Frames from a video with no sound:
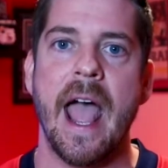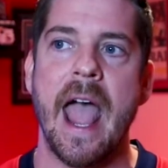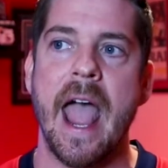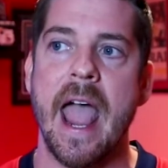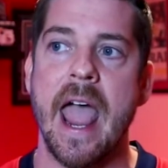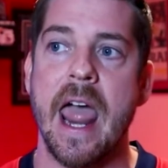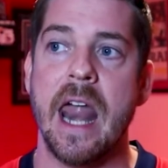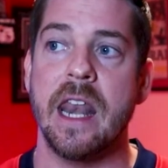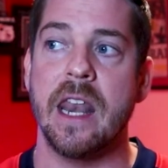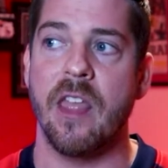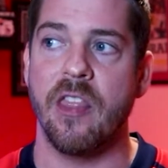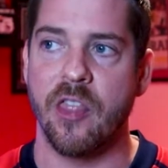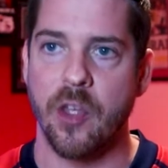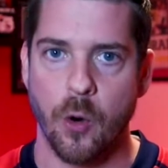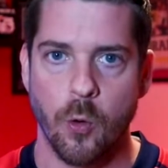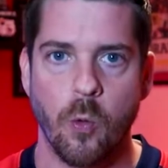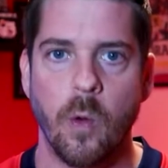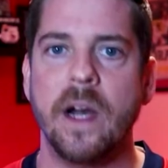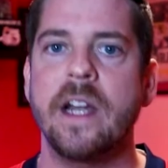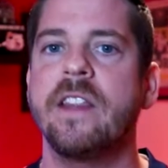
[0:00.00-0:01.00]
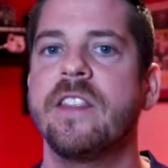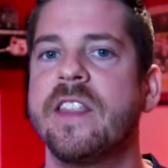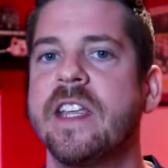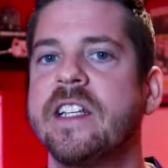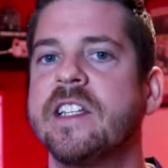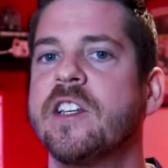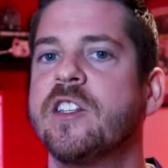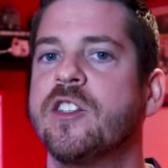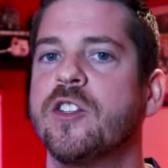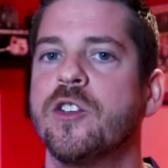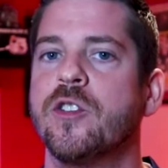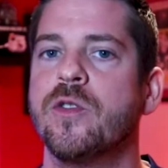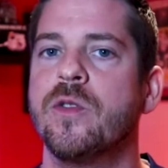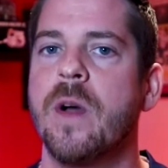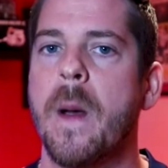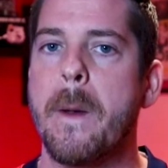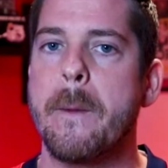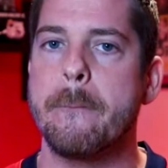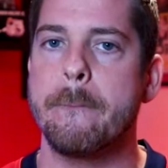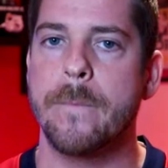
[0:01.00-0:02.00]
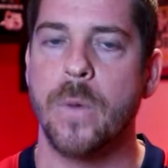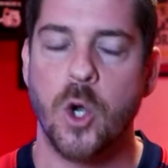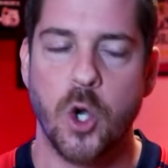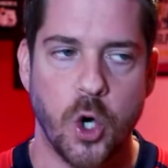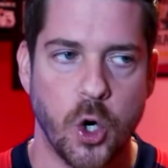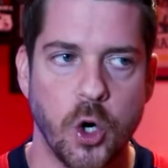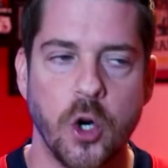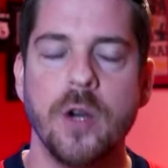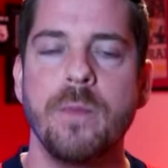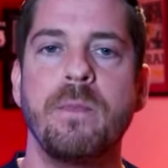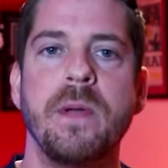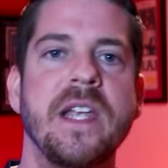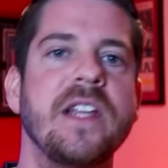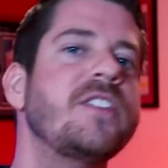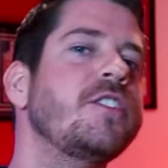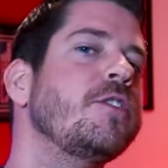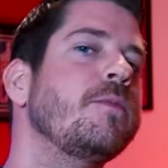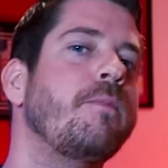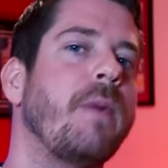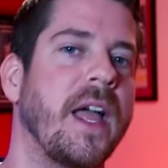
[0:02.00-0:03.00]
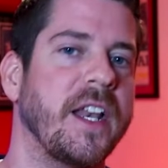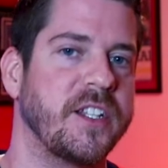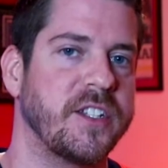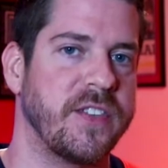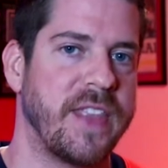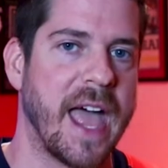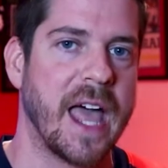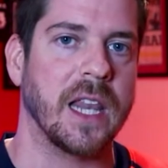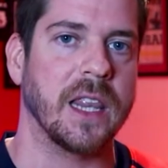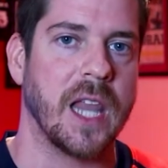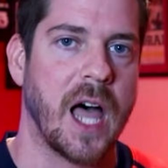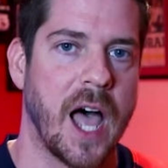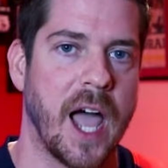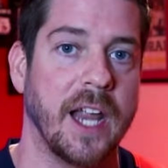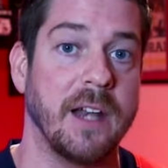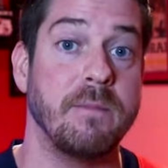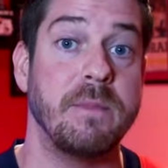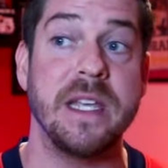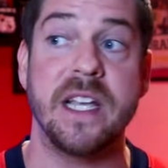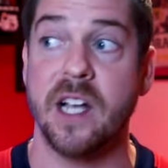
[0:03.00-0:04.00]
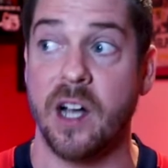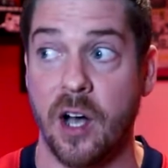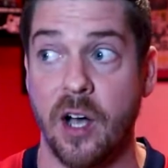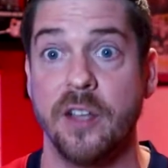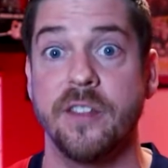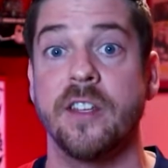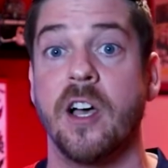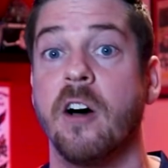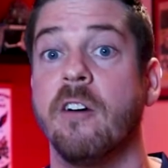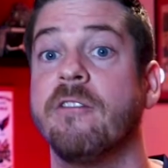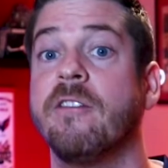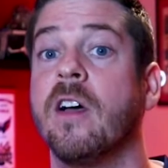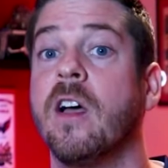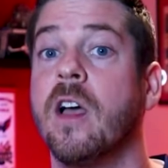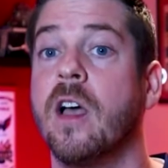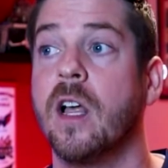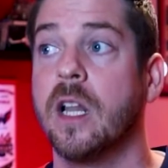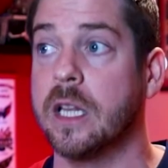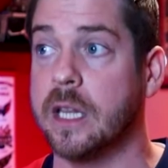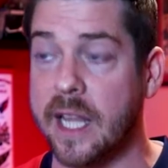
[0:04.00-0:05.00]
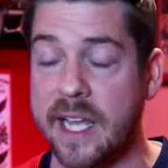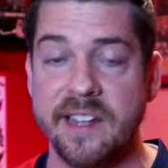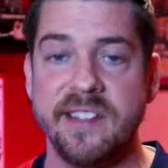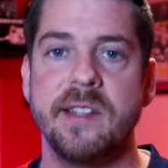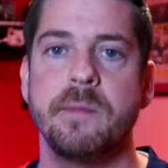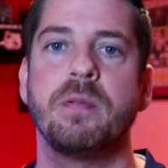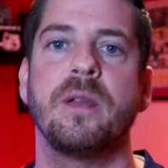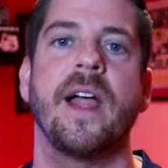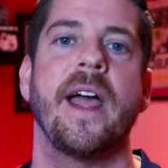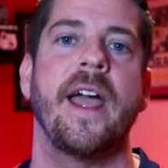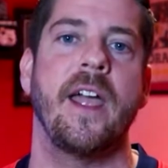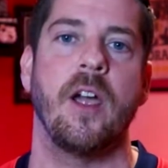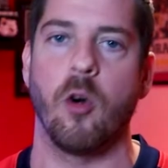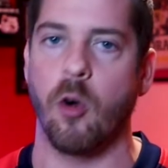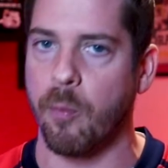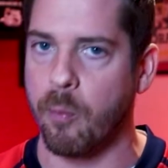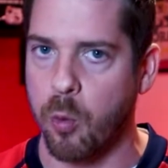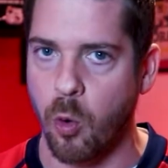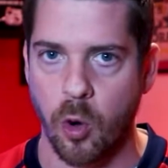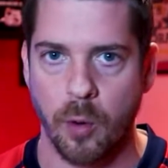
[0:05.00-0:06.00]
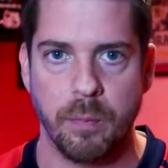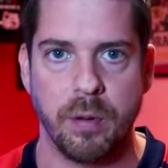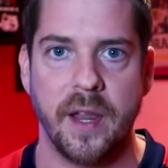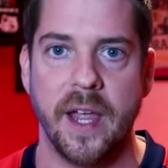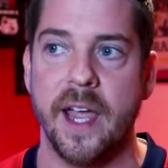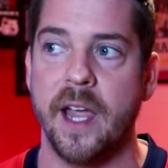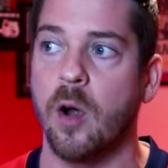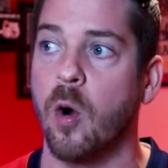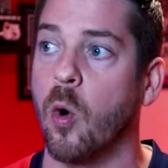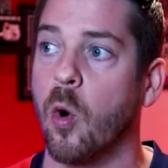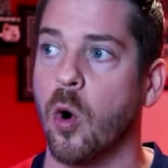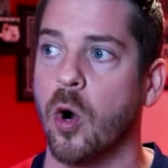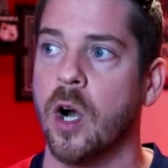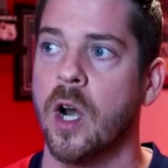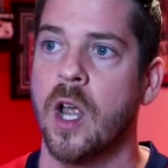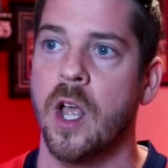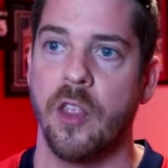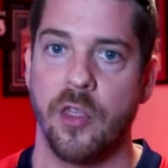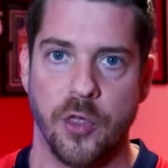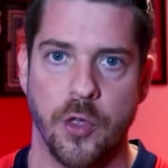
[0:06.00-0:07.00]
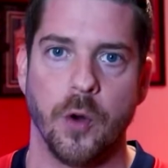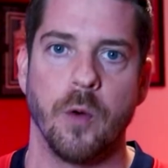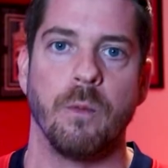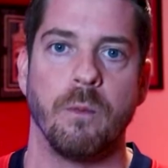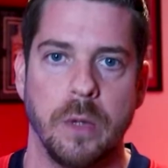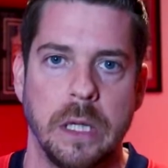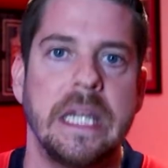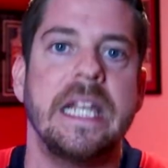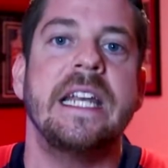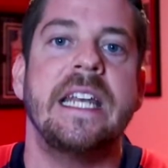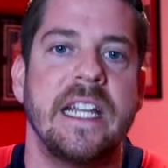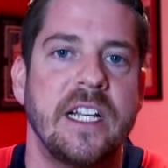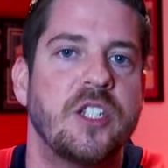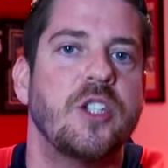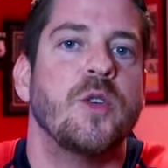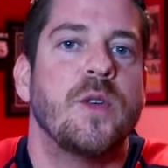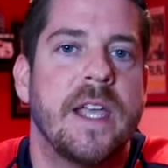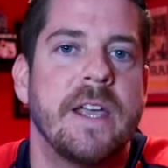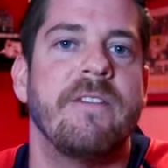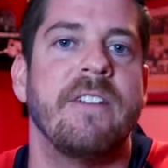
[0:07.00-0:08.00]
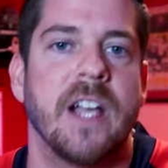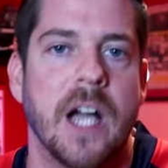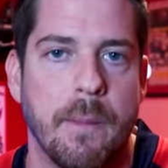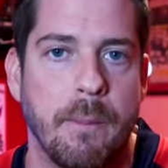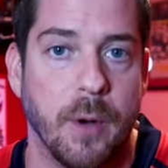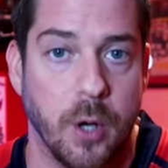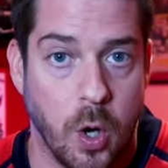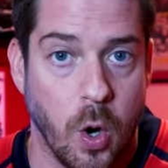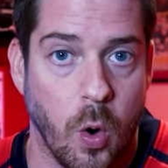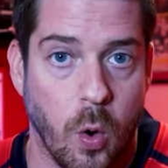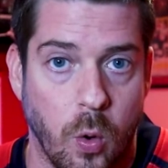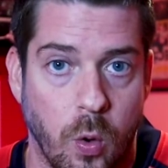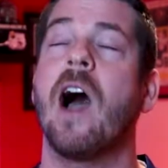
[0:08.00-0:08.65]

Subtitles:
And the right thing to do could be to bench that line because of lazy play or poor play or the leading to giving up a goal.